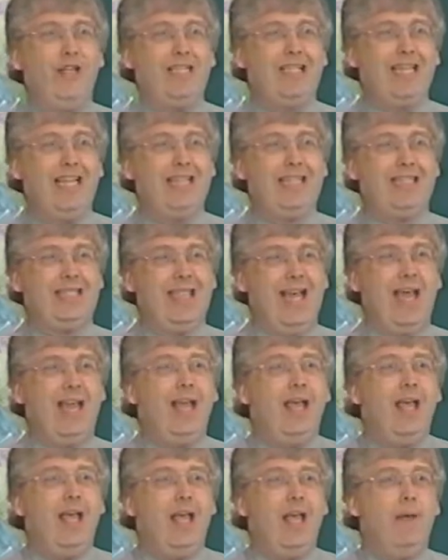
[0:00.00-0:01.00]
a sense that
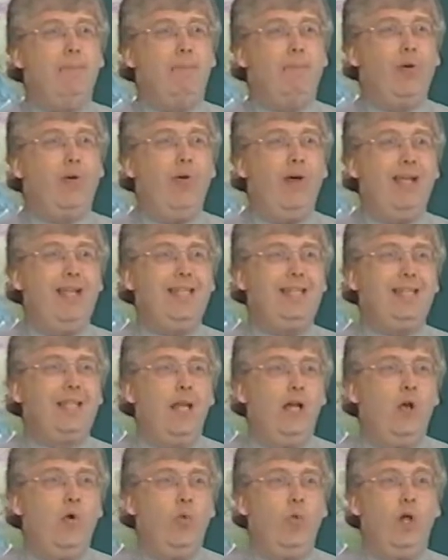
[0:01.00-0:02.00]
employees
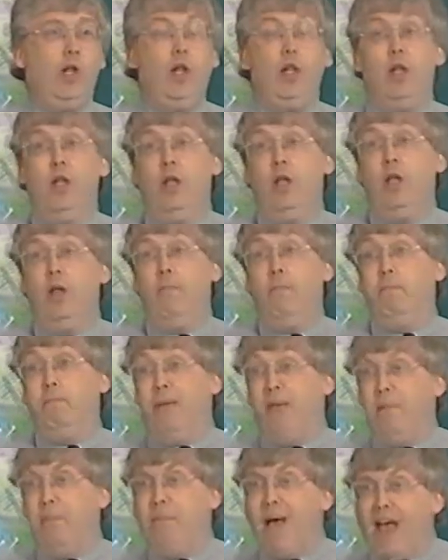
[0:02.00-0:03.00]
will
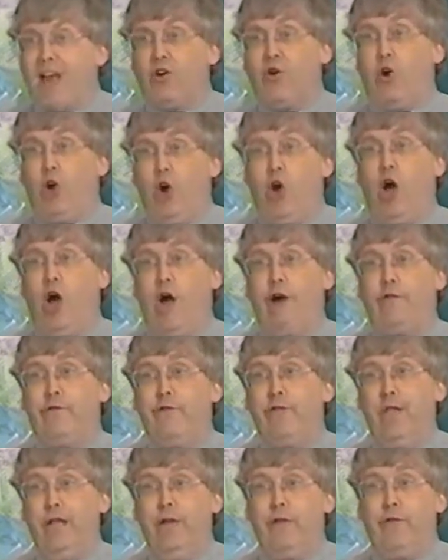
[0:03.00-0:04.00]
be better
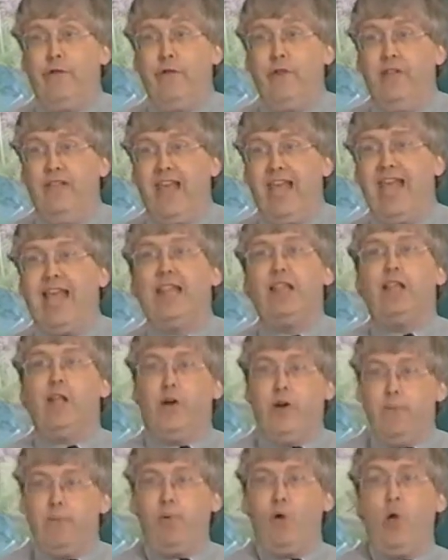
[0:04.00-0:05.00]
off if they get
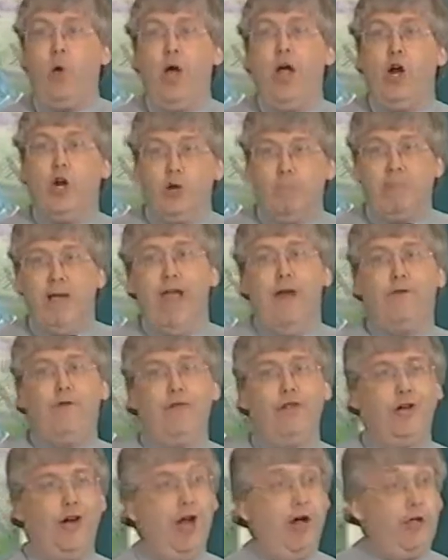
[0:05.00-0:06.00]
their employer to pay
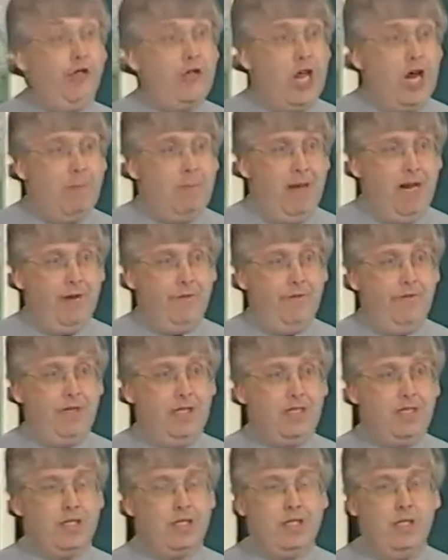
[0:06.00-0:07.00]
for their health care
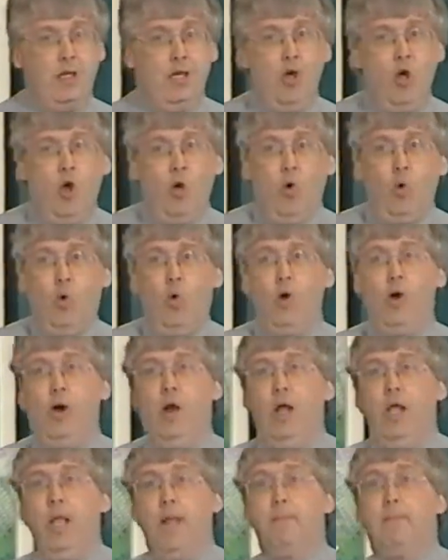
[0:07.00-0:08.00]
benefits. Or
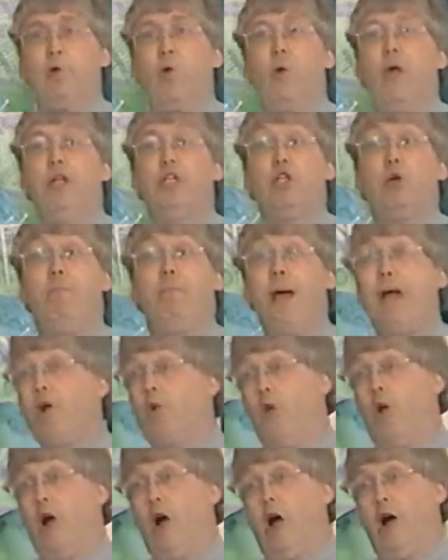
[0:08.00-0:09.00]
employees are
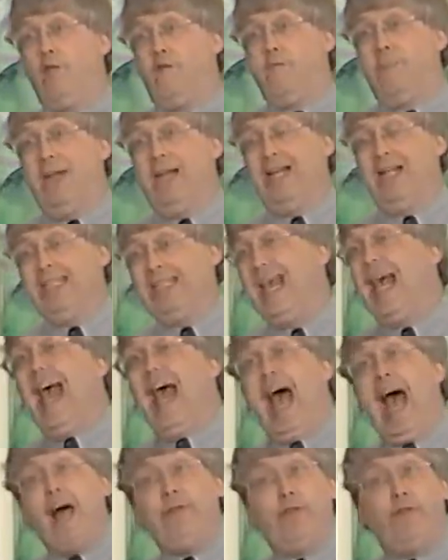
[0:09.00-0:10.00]
better off because
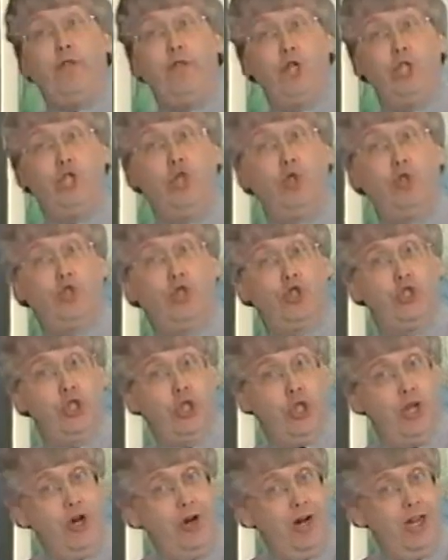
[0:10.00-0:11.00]
half of their Social
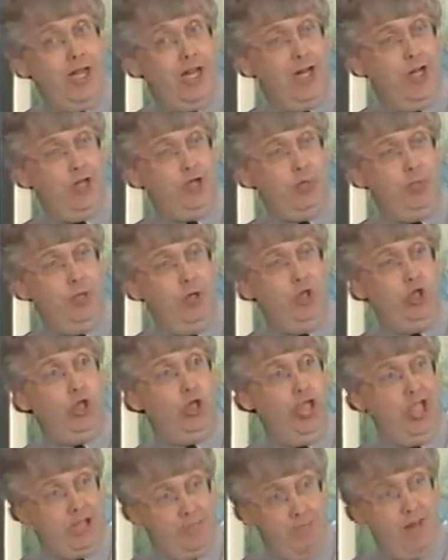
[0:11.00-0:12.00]
Security
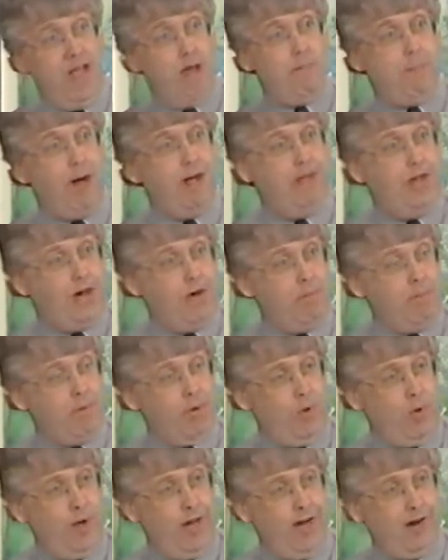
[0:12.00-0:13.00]
contribution is made by their
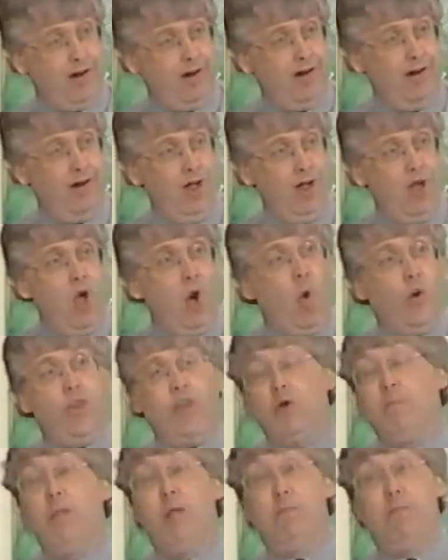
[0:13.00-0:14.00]
employer. Or
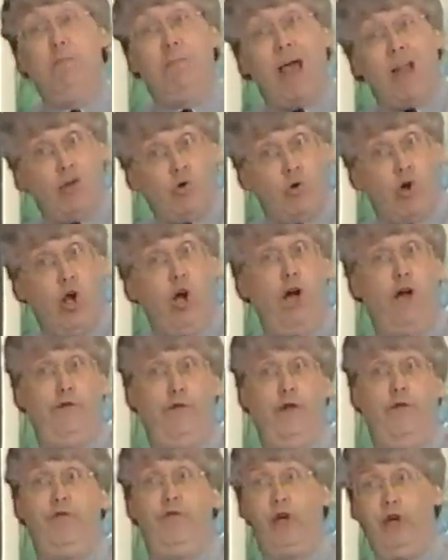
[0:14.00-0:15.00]
they'd be better off
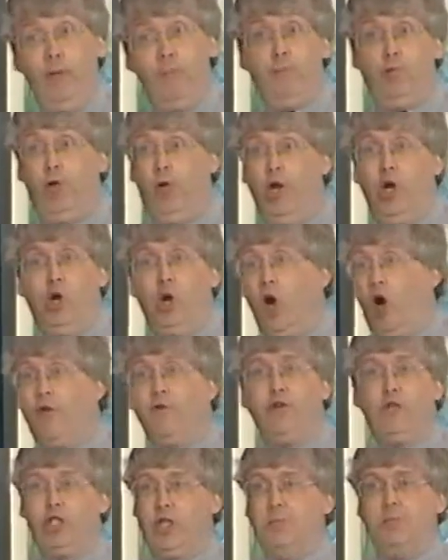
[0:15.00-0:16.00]
if their employer
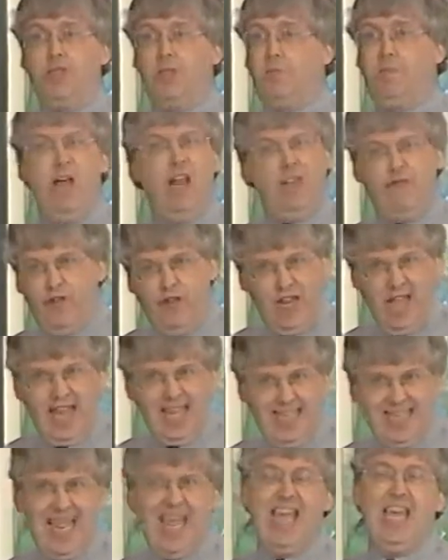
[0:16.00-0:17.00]
offers them some benefit
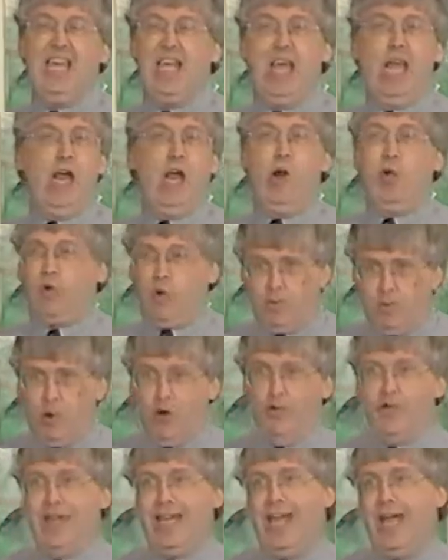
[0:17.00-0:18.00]
like daycare or more
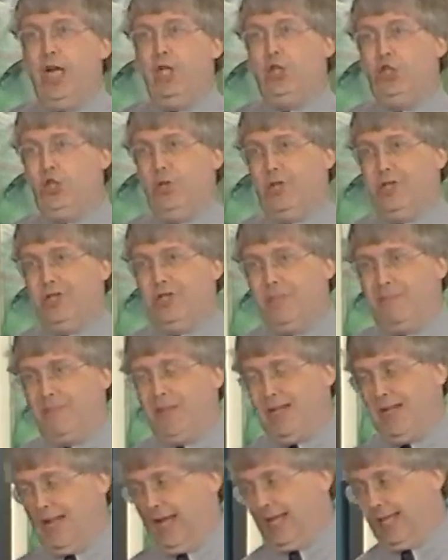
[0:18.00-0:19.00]
vacation or
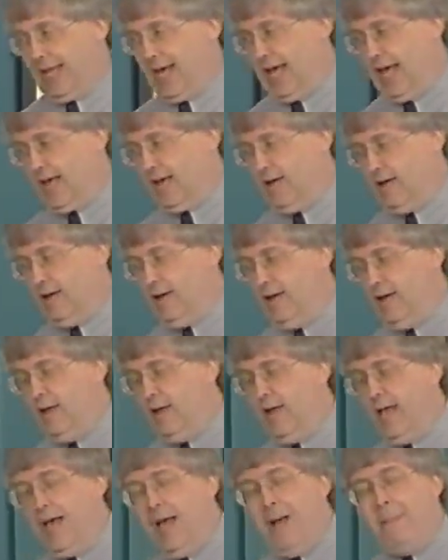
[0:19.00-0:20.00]
something like that.
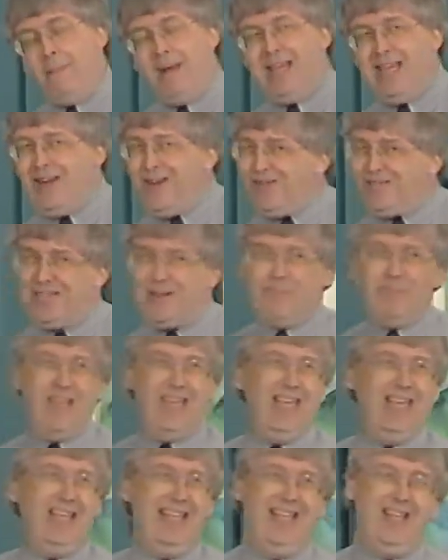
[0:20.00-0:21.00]
But you know
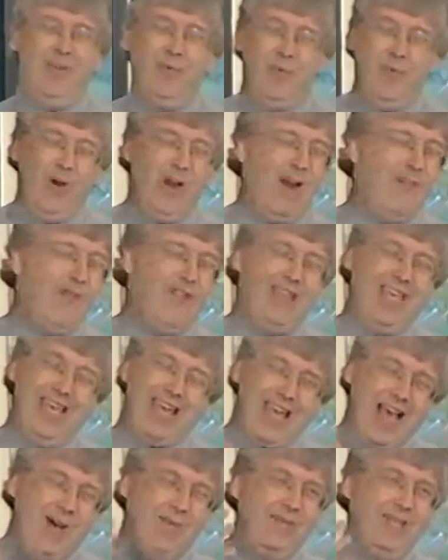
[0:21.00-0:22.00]
something? Whatever the
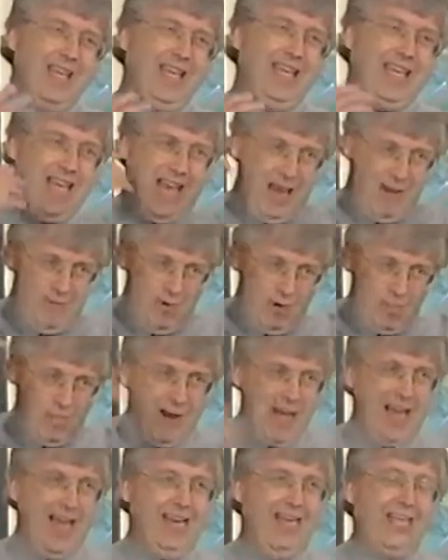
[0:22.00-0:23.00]
accounting game your
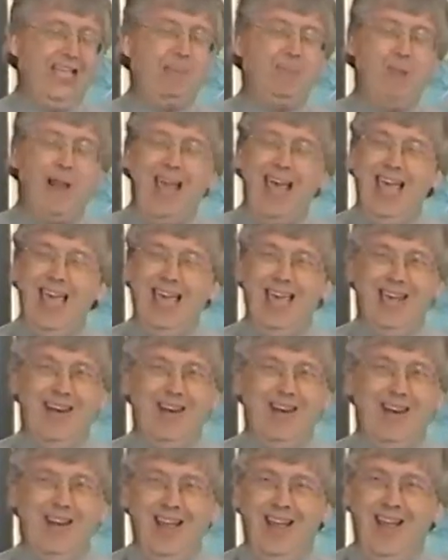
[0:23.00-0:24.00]
mind is playing
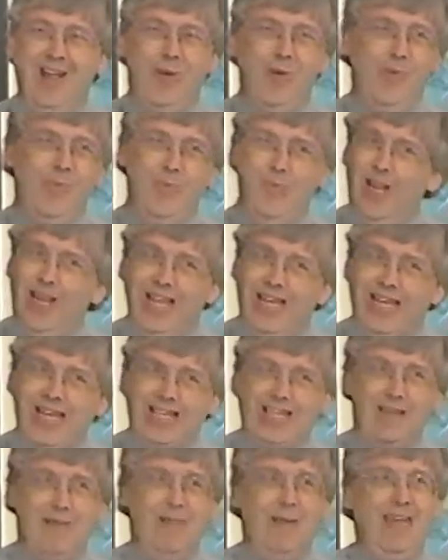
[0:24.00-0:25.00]
here really
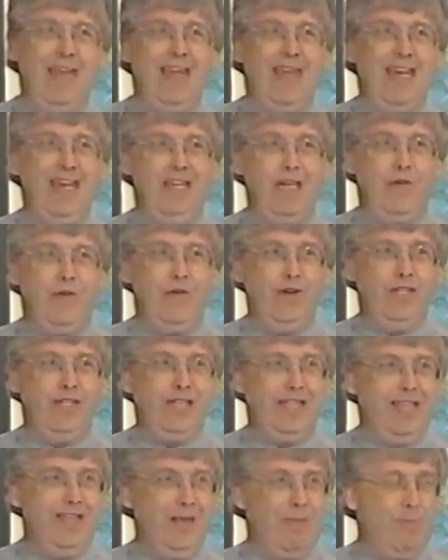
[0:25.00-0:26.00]
doesn't make any difference
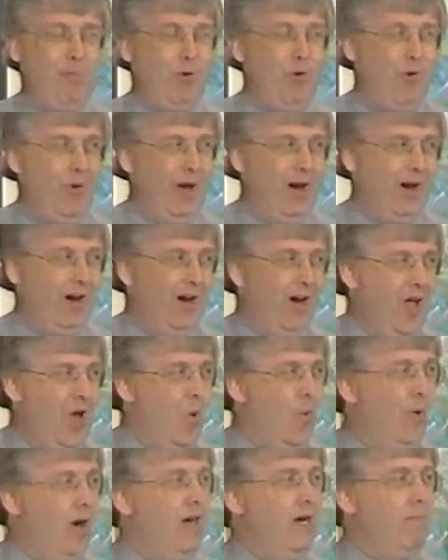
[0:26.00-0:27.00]
to the employer.
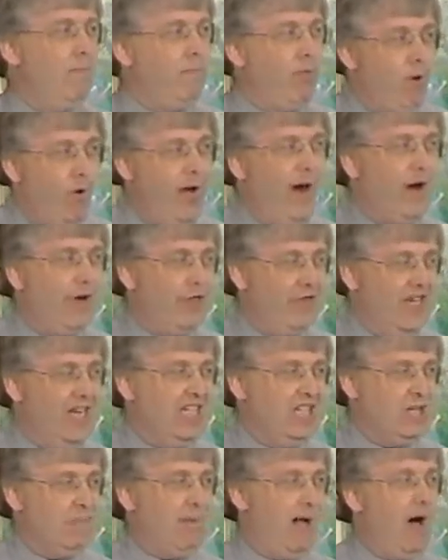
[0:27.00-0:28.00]
When an employer
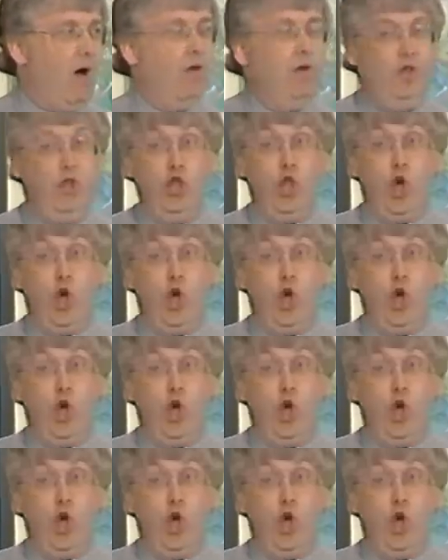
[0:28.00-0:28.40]
thinks about